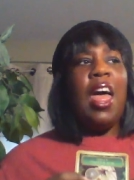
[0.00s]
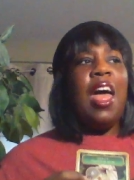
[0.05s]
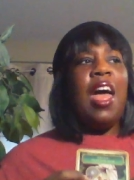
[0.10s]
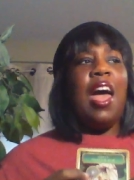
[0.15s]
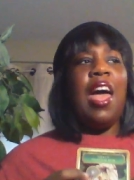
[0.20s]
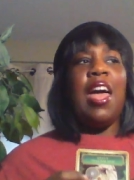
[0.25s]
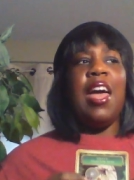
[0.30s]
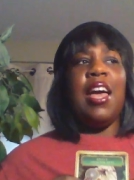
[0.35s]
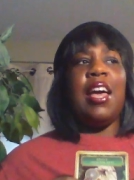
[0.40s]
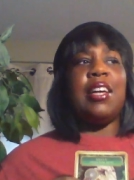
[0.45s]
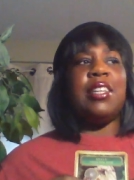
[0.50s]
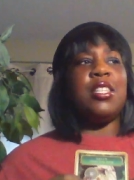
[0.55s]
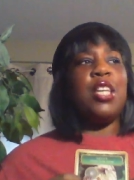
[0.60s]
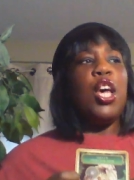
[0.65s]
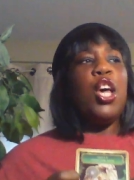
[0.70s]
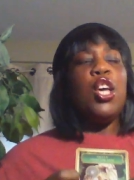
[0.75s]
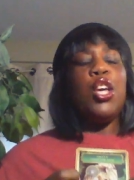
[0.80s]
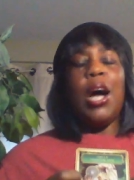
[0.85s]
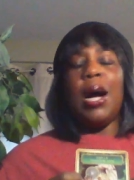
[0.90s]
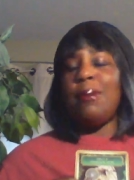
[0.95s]
And
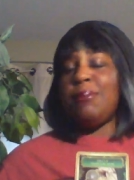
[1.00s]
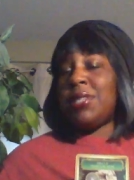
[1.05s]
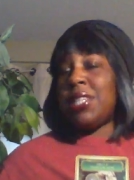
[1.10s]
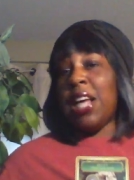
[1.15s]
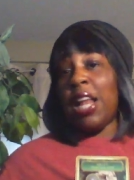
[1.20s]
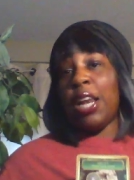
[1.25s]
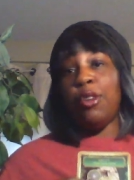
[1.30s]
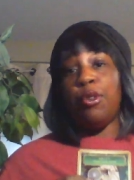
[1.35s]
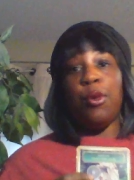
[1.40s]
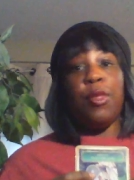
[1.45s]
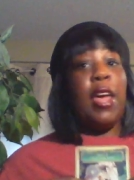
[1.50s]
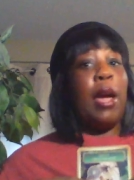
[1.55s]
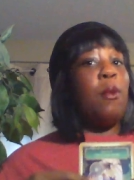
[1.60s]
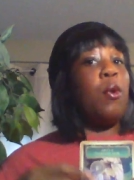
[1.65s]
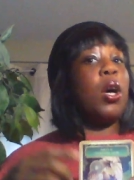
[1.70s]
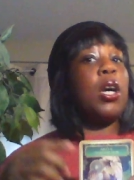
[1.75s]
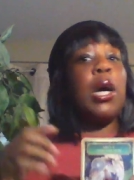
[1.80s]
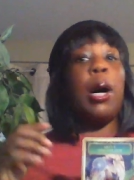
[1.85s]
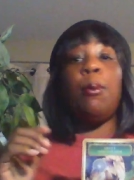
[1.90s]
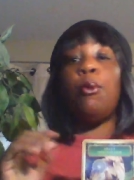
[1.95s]
I'm telling you, they
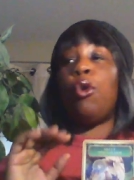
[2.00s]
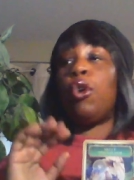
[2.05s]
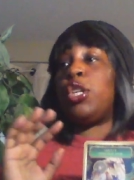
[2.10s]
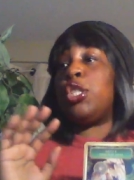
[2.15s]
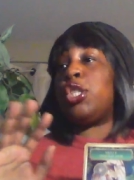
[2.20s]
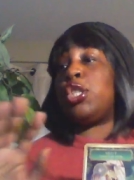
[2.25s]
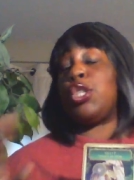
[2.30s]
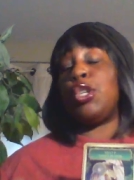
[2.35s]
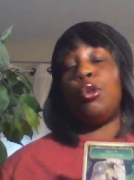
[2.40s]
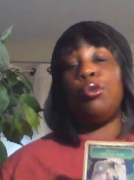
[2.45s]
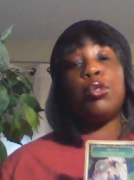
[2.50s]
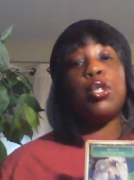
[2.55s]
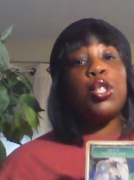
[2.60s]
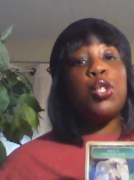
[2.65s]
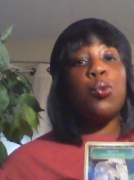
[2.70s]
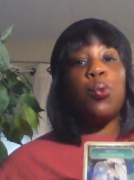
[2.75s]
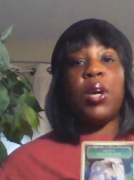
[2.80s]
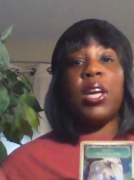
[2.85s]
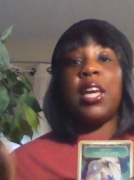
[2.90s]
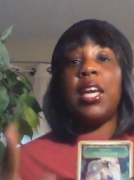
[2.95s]
will come on so
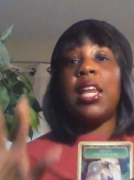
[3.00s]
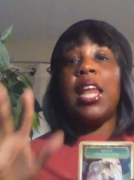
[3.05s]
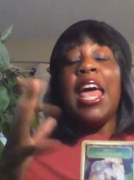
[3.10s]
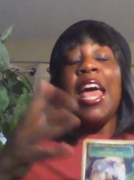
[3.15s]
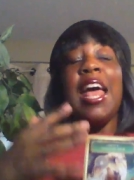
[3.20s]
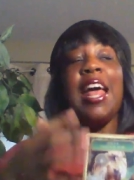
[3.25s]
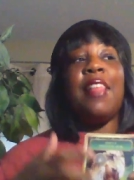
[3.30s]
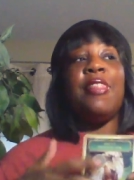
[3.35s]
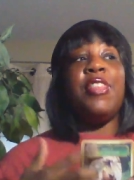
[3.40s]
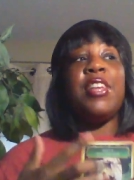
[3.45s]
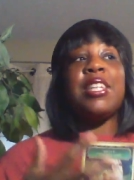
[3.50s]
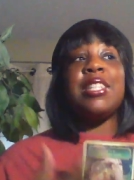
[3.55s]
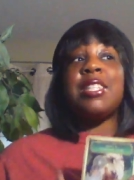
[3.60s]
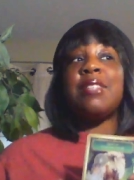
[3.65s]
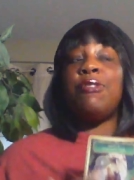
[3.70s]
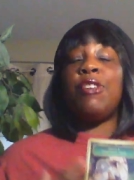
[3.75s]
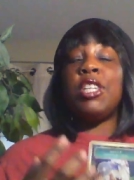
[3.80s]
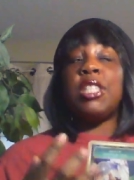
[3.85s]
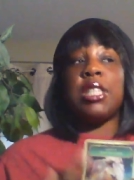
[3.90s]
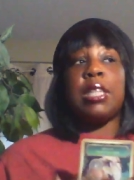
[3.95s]
sweet. And this,
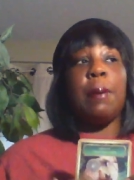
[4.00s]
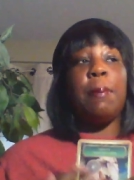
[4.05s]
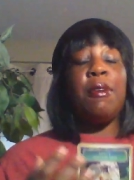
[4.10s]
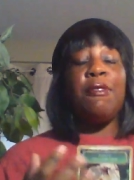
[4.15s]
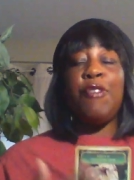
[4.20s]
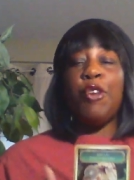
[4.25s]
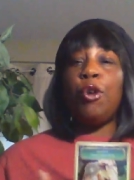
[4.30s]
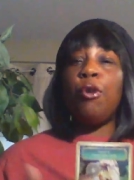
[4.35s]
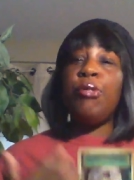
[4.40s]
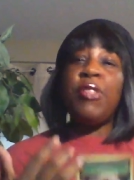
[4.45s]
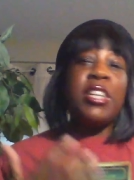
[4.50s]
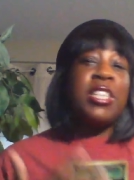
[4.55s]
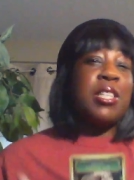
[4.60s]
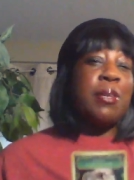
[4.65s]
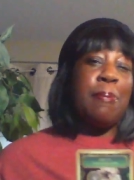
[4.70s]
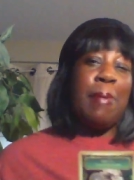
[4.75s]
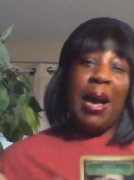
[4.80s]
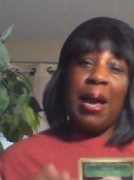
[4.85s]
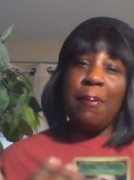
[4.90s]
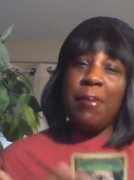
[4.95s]
for some of you, this
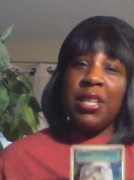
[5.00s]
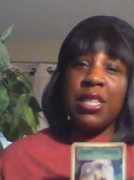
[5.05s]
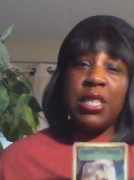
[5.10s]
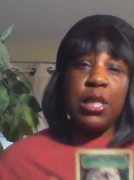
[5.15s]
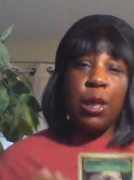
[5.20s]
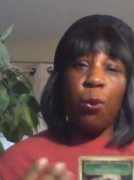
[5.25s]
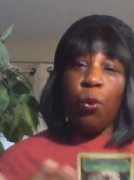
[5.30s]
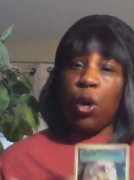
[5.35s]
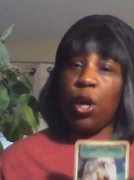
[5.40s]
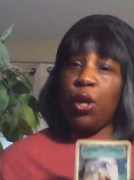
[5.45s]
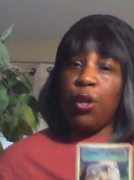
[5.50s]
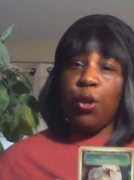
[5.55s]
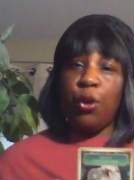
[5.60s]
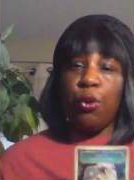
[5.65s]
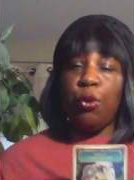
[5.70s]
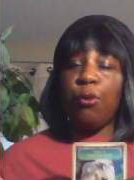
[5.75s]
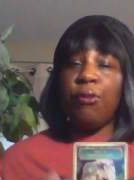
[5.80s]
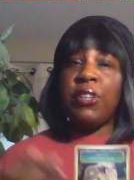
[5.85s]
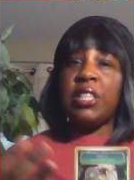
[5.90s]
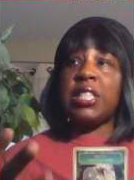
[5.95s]
might be someone
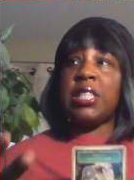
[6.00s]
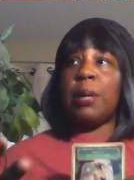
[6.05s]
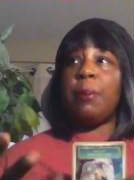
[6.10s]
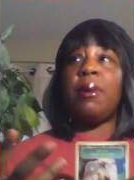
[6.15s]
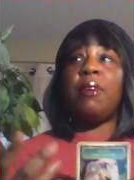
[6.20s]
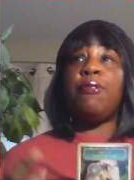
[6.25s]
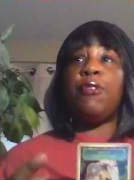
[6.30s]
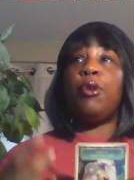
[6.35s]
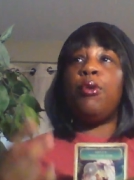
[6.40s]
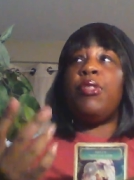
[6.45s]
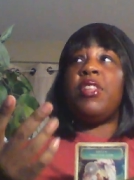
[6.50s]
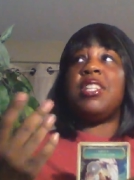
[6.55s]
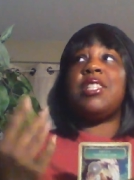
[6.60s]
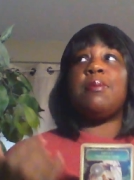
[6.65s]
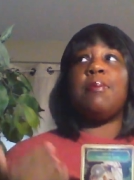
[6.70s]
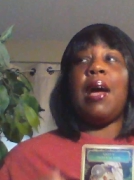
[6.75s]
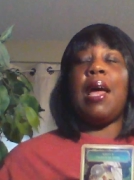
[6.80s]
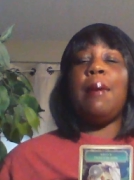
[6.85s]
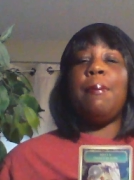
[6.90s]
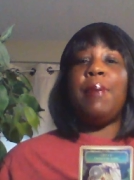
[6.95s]
new. For some of you, this
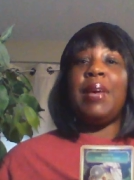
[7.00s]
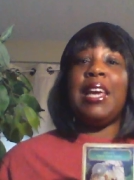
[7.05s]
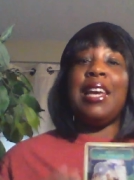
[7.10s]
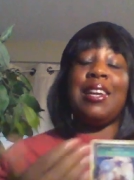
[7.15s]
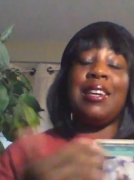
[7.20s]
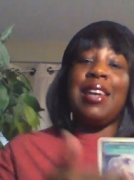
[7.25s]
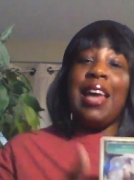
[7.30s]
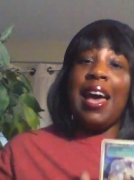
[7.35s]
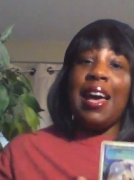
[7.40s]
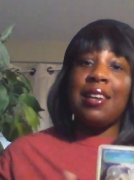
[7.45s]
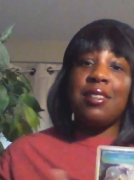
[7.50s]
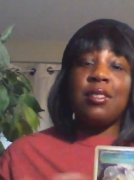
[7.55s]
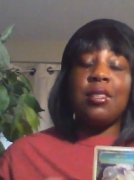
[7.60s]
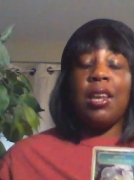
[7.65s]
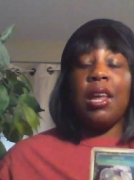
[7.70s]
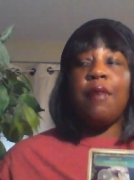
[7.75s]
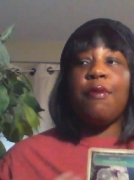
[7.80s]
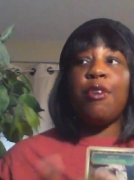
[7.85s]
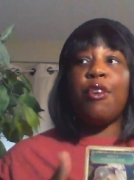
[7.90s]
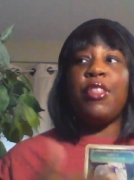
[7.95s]
might be an
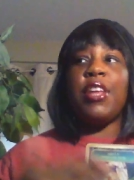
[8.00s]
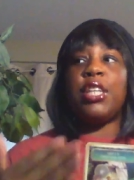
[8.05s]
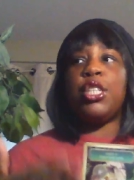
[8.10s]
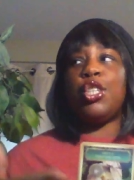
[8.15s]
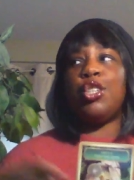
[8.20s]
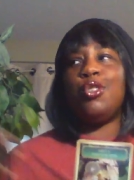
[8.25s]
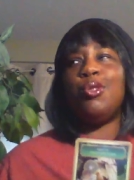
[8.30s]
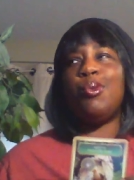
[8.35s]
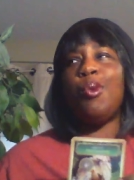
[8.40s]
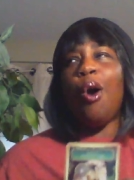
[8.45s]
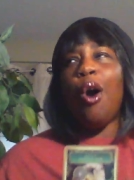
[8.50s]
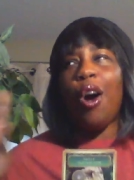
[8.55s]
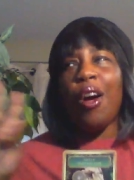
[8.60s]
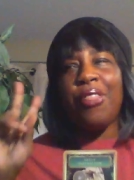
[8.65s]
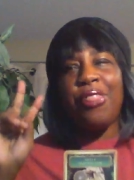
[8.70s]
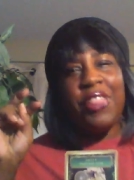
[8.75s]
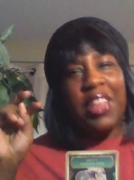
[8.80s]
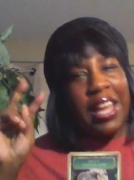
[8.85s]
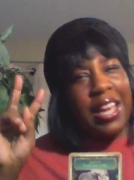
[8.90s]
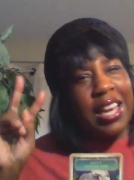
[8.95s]
ex-lover that you
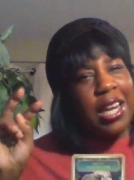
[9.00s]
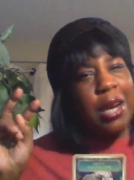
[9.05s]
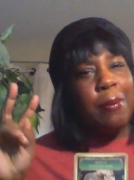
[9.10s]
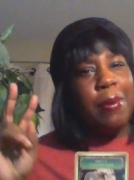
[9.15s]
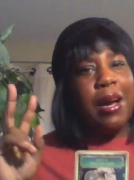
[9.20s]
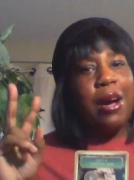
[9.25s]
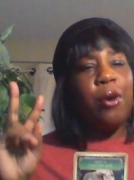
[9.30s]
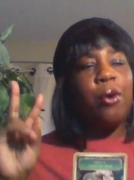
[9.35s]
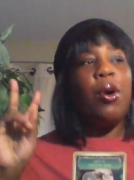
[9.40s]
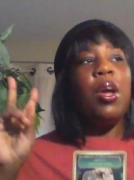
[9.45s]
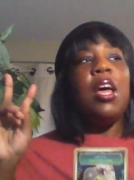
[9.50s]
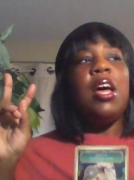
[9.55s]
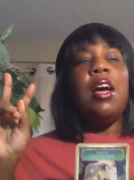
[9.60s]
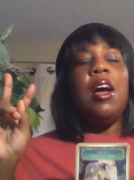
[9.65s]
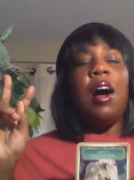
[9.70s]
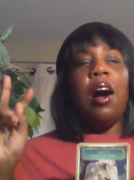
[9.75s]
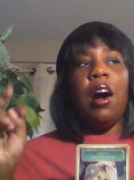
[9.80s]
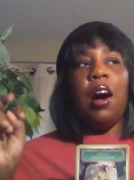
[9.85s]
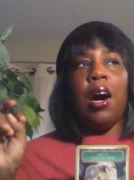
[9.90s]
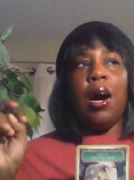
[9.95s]
are thinking about
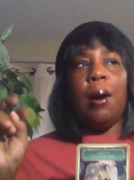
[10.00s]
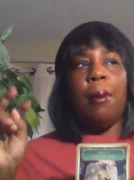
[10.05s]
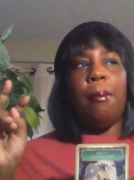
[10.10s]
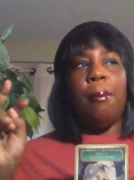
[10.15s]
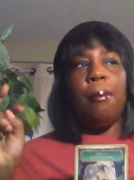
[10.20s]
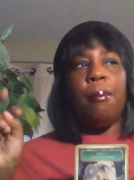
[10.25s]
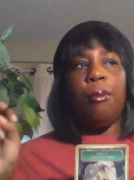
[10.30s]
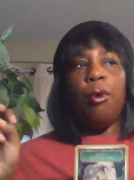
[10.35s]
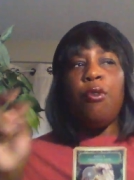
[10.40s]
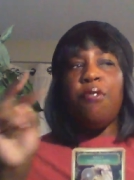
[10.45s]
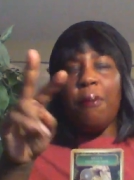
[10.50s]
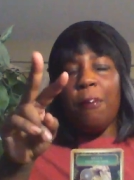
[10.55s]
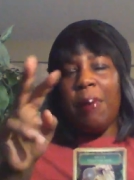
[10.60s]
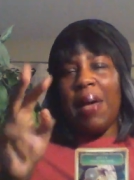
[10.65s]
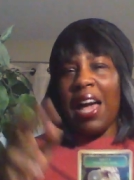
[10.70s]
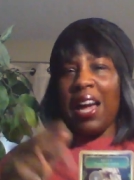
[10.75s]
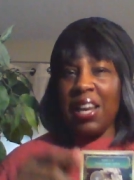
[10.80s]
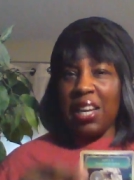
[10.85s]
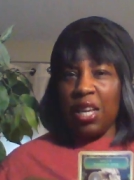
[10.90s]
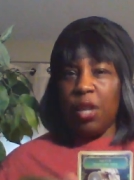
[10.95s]
um, moving
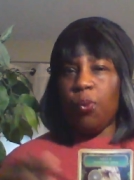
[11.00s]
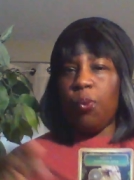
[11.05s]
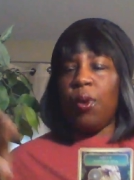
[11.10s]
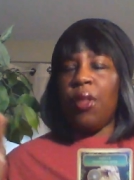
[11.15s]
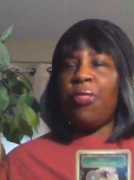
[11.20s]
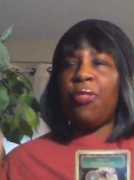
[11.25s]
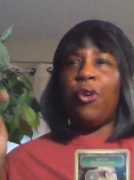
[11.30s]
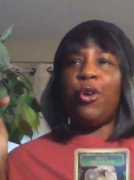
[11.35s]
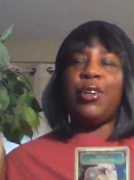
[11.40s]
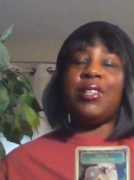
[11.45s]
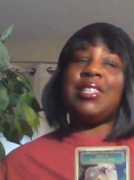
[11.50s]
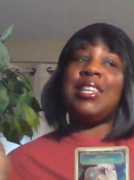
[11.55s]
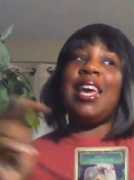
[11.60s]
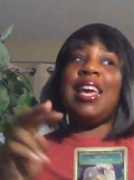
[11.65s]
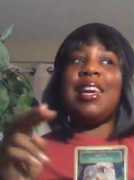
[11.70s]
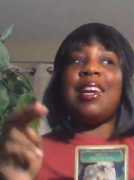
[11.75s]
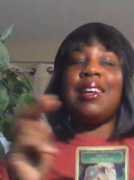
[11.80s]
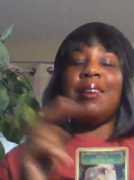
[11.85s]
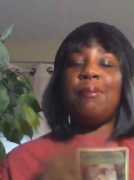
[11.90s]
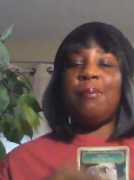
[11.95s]
back in with or
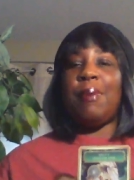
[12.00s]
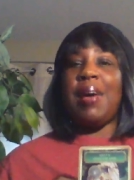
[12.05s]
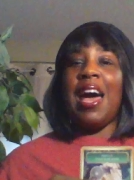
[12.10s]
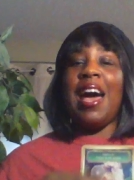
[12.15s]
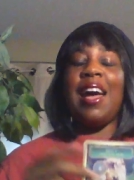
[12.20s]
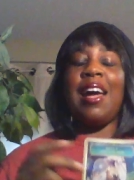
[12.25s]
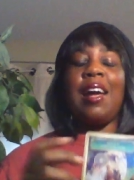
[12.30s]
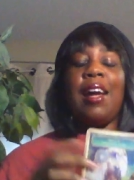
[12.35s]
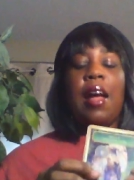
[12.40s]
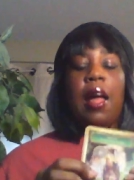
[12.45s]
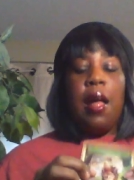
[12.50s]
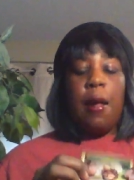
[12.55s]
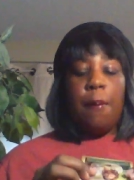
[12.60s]
taking back.